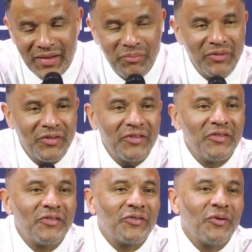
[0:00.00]

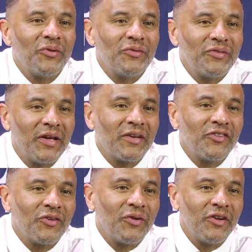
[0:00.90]
positions so they can
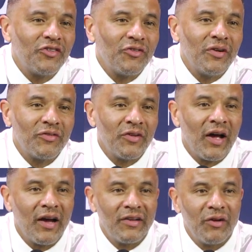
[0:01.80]
show their strengths and
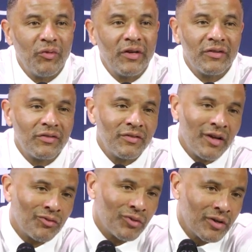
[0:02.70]
hide their weaknesses.
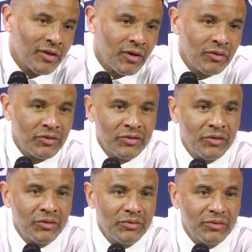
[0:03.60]
That's what good coaches
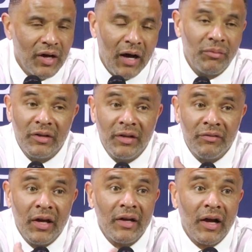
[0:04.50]
do. I
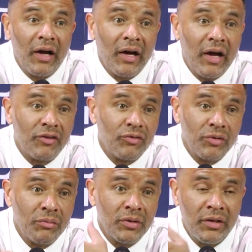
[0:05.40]
believe that. I
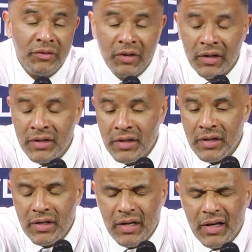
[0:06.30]
truly believe that.
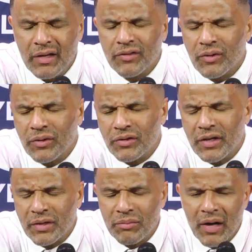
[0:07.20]
And so the
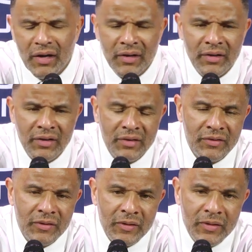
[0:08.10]
thing about it is,